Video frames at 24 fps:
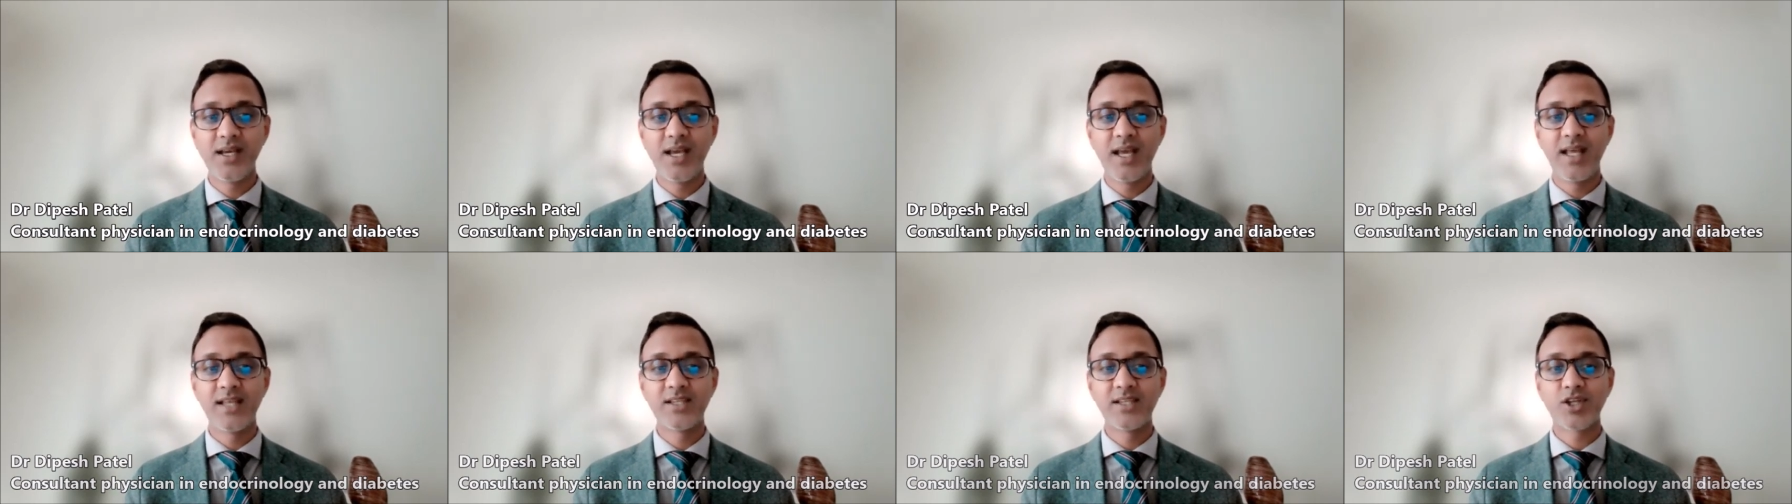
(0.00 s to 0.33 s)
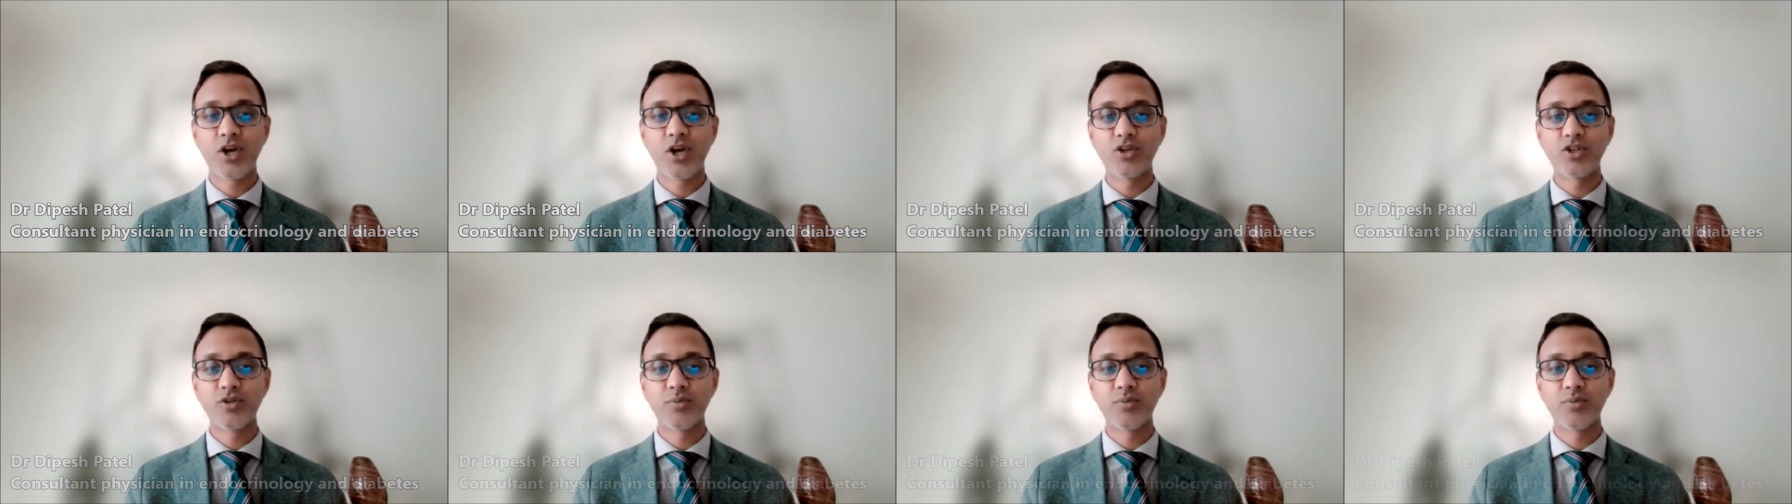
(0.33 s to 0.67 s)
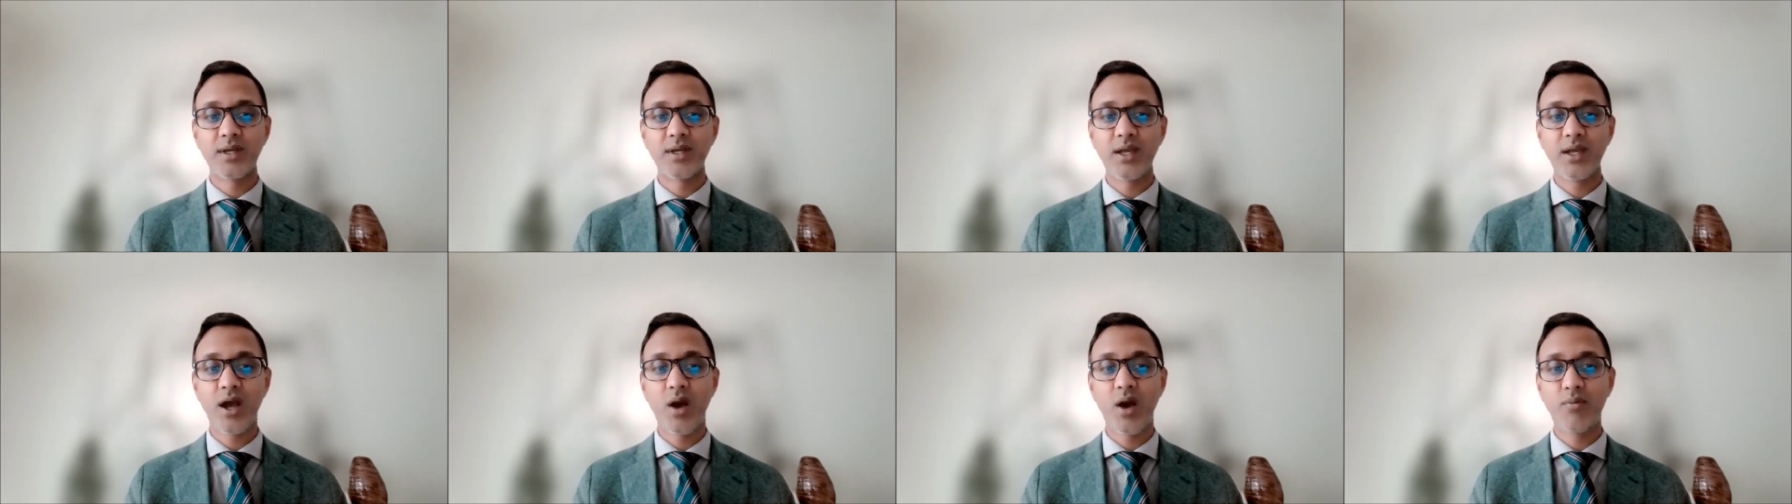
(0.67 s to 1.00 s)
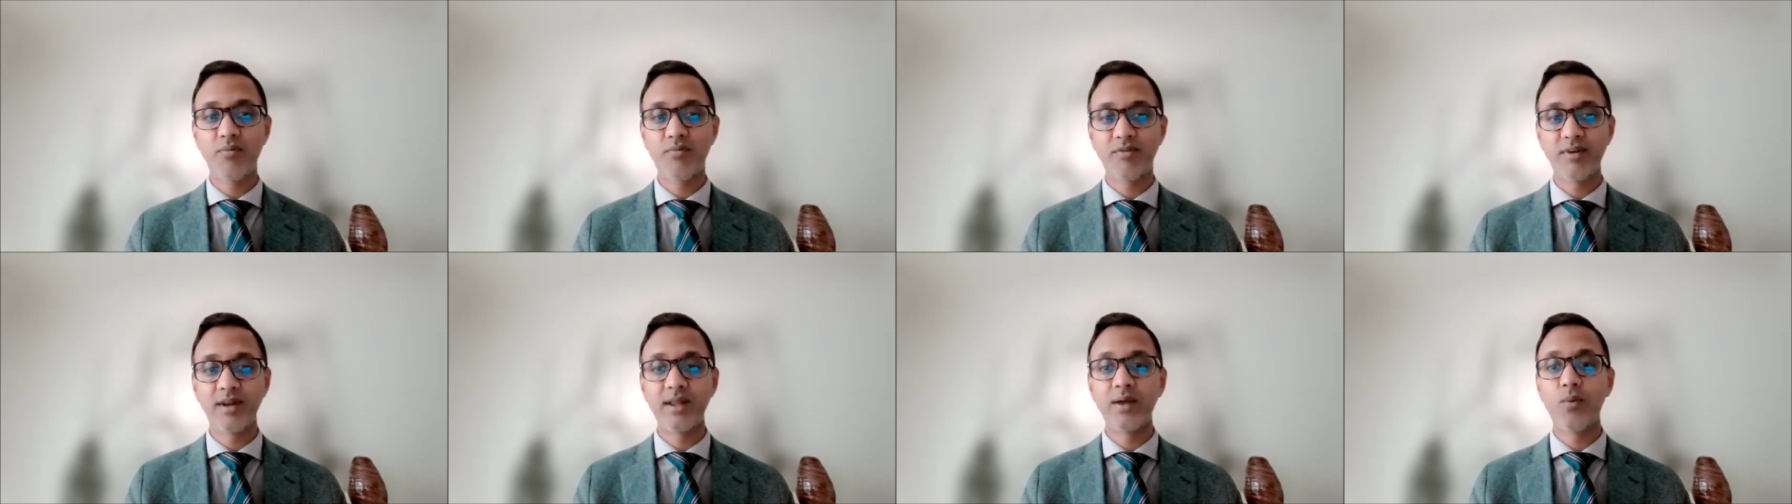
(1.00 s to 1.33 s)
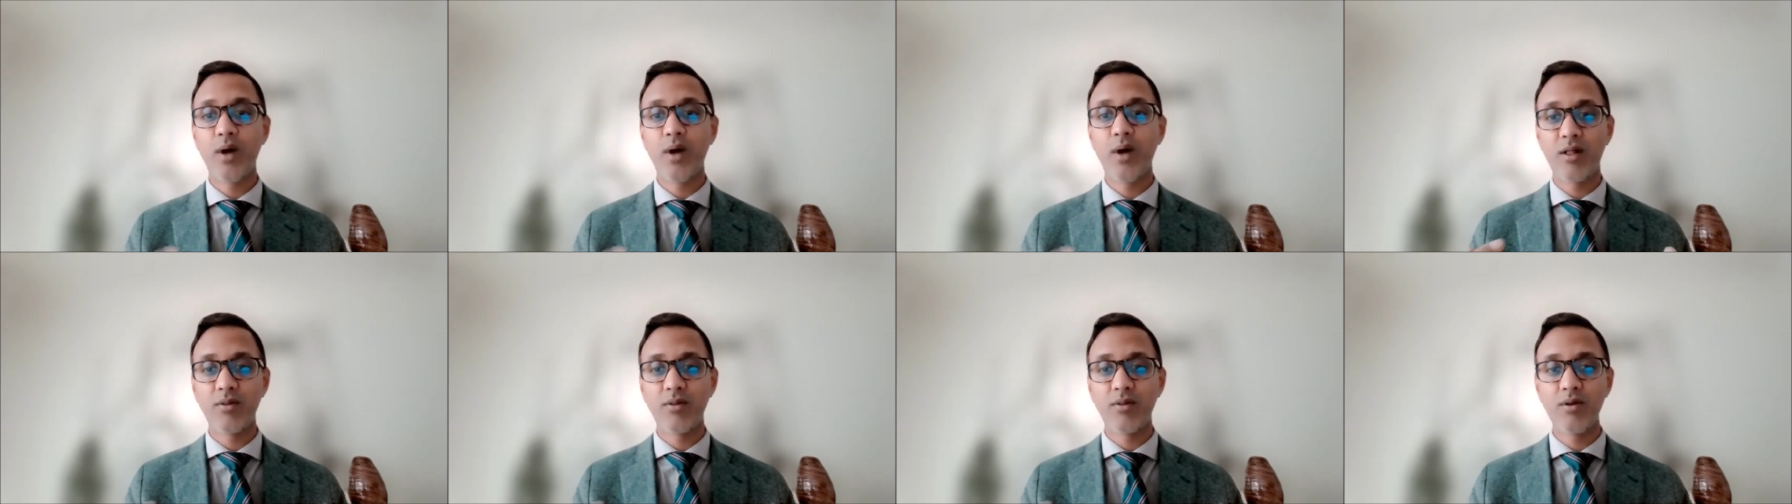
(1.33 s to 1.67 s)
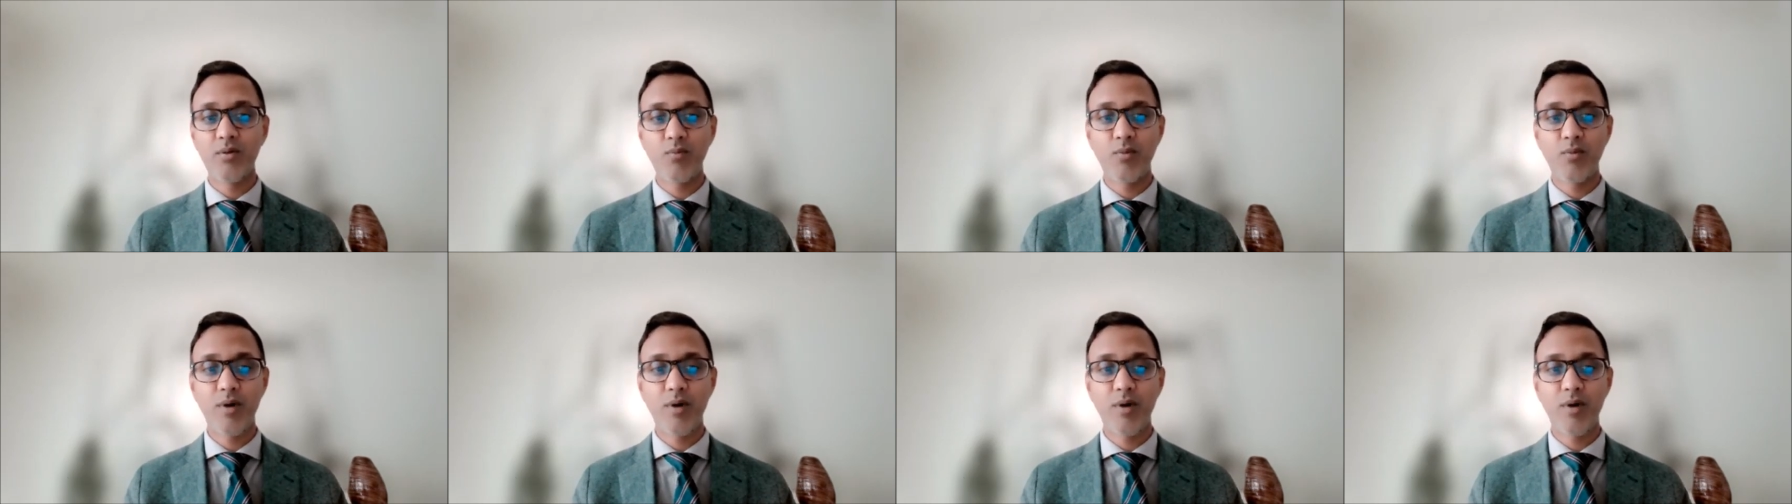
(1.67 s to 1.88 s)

is going to be hopefully well,